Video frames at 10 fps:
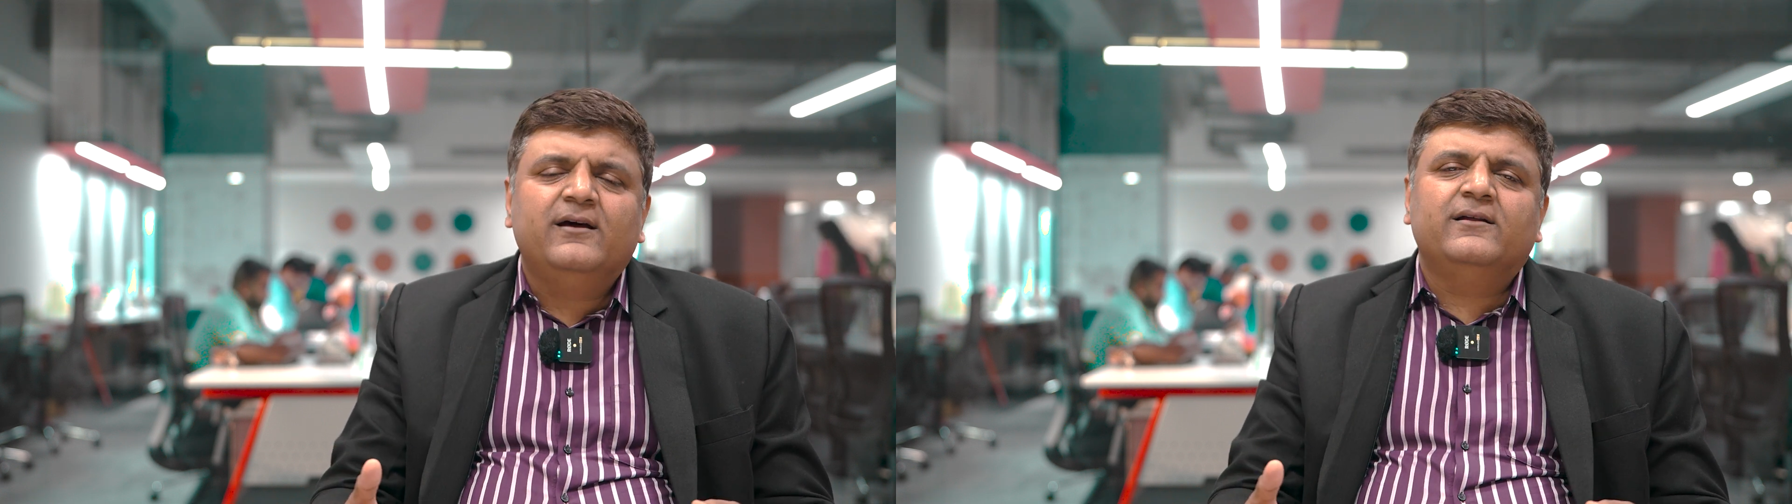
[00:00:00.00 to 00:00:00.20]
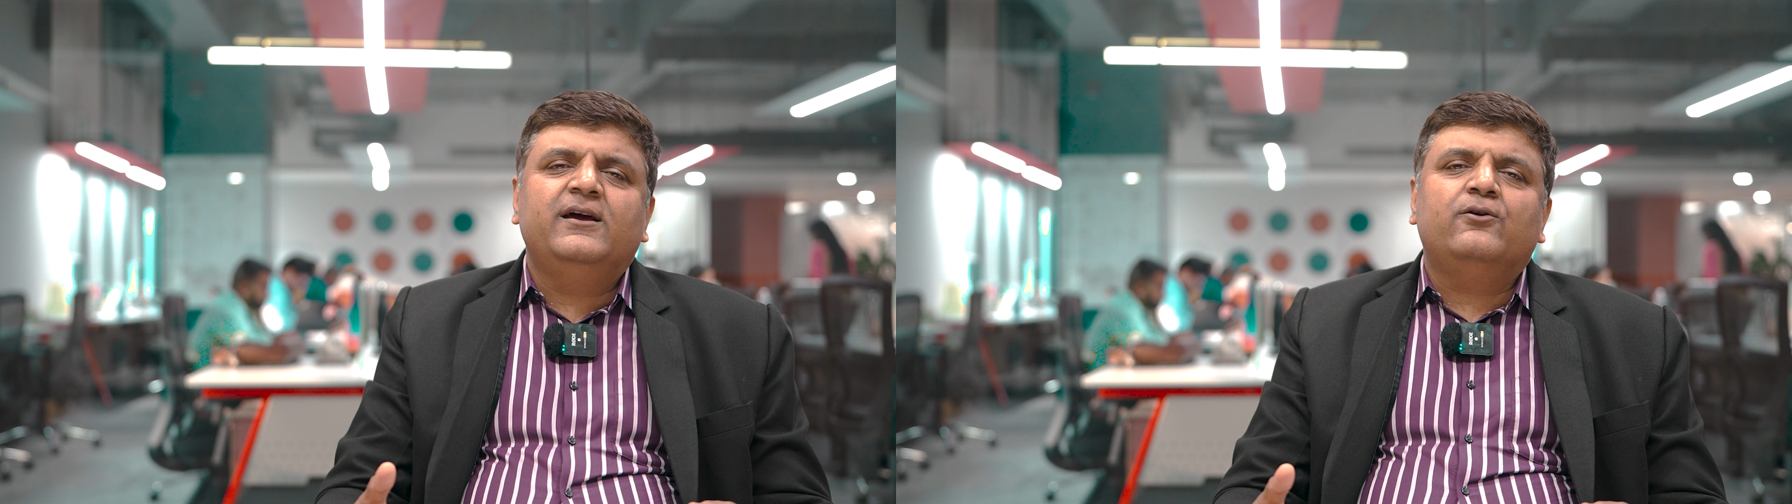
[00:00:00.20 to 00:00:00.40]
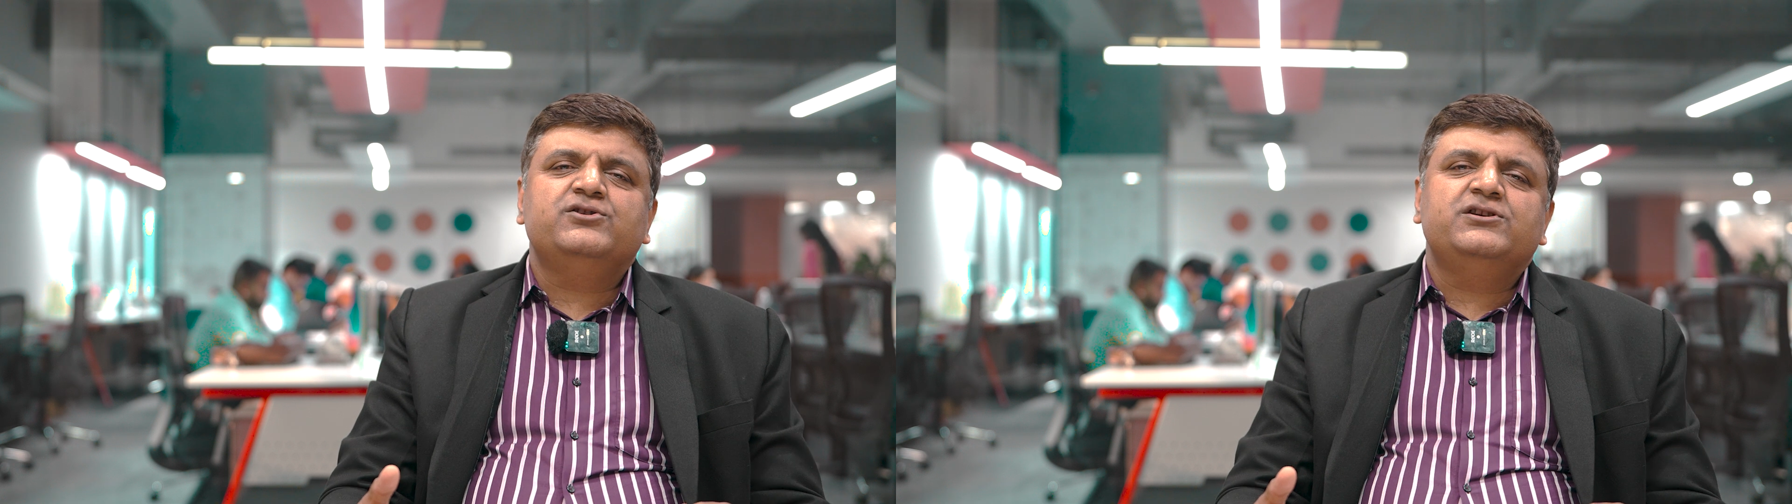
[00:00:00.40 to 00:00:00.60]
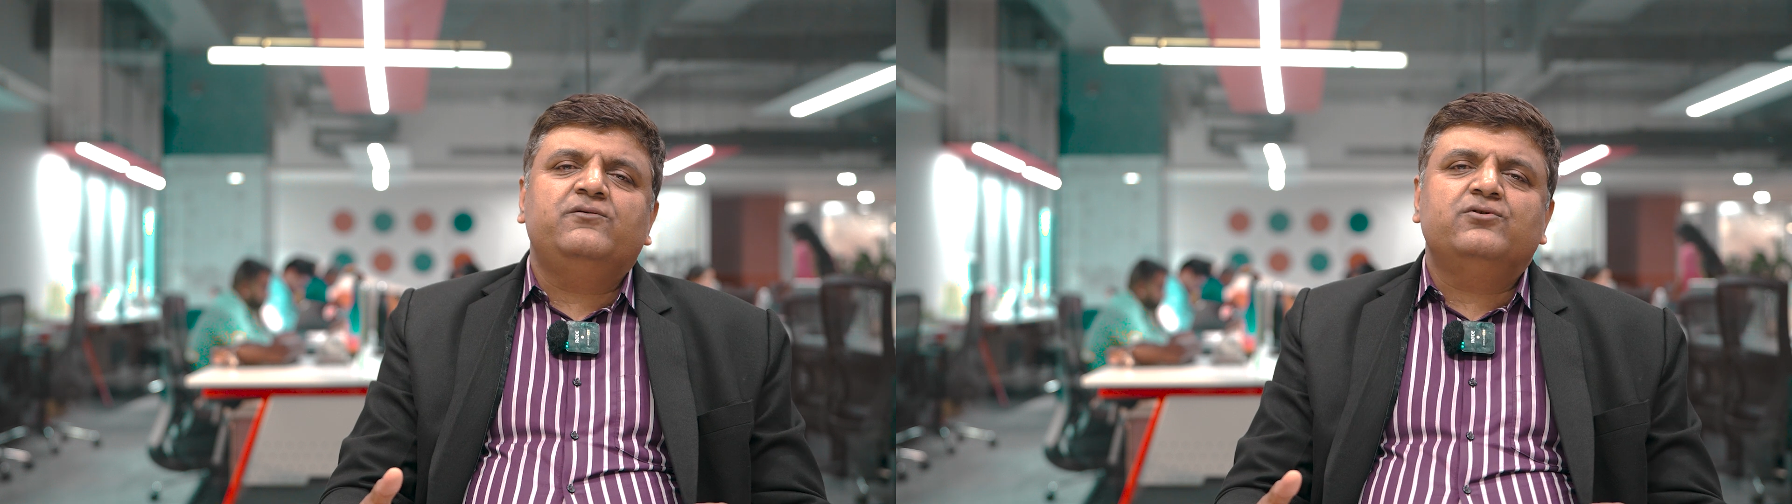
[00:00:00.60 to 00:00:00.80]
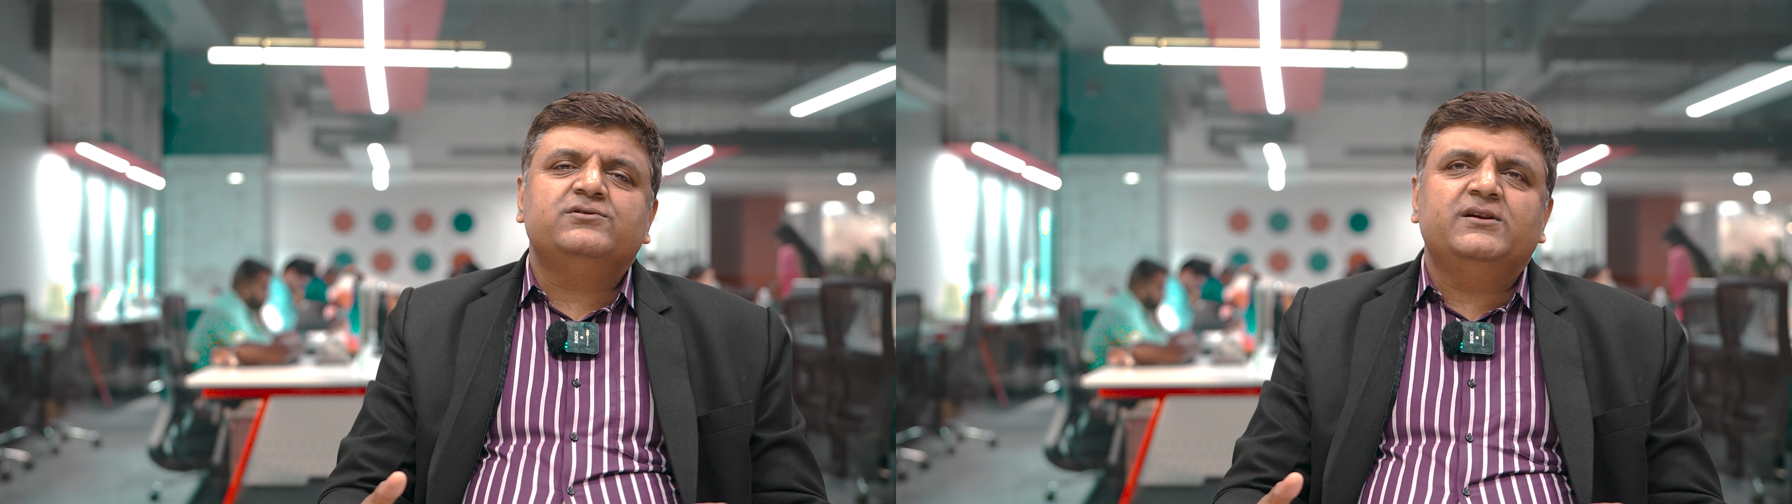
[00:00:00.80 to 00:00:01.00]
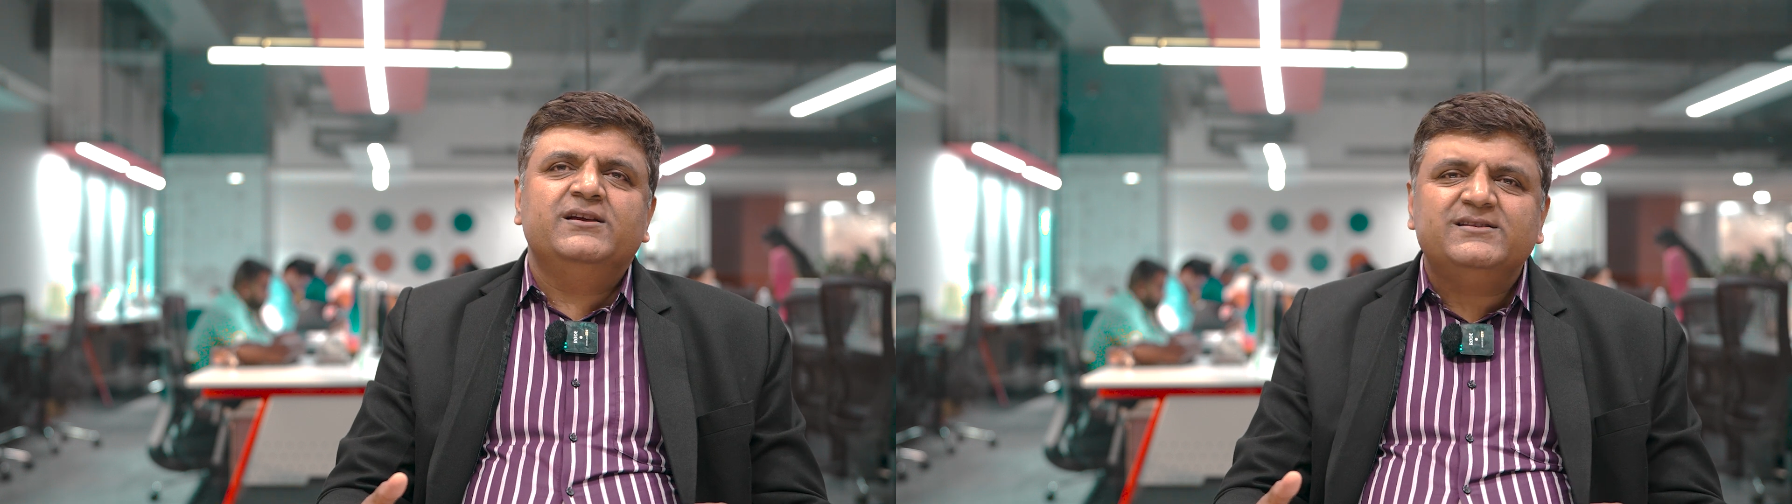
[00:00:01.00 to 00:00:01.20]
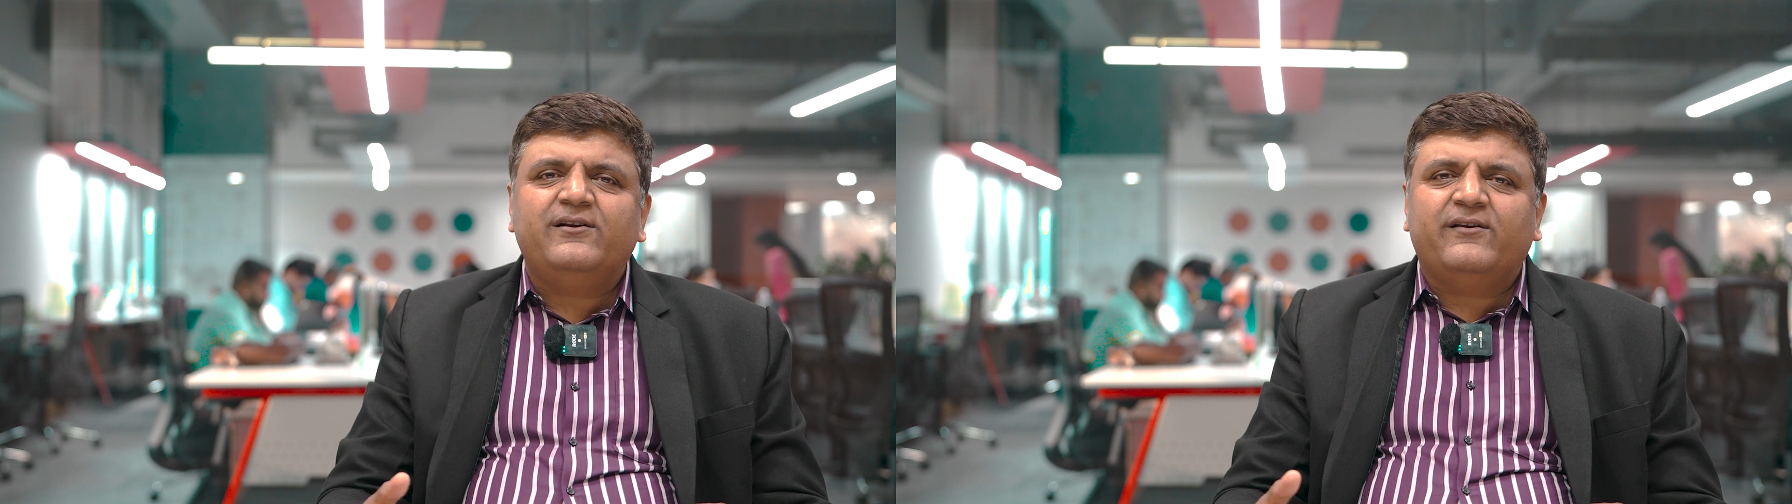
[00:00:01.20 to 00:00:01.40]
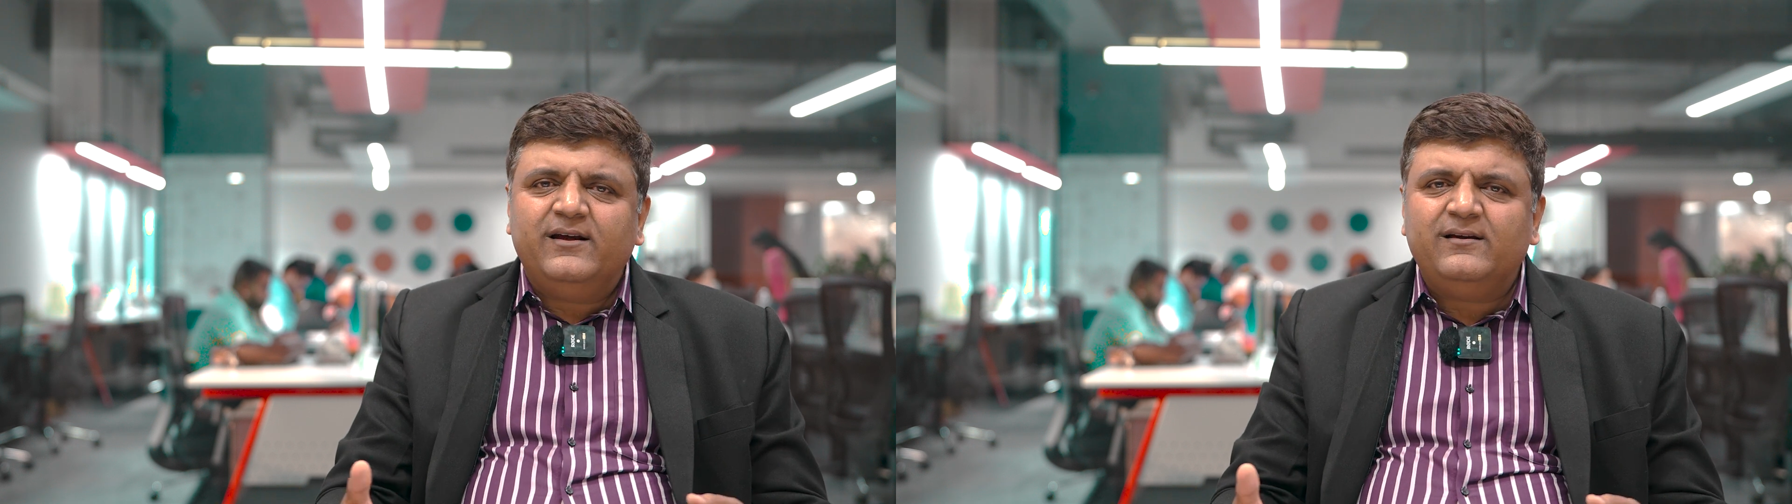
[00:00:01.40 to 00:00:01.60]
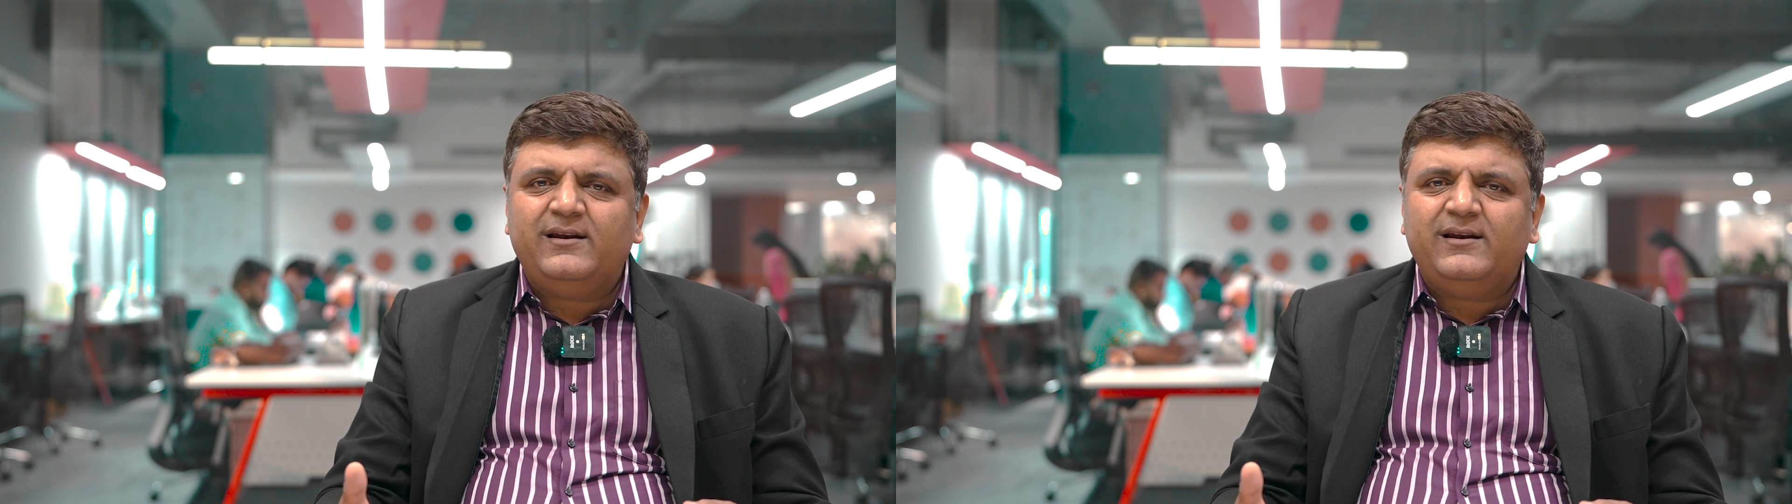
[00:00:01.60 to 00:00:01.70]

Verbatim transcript: their question was is it real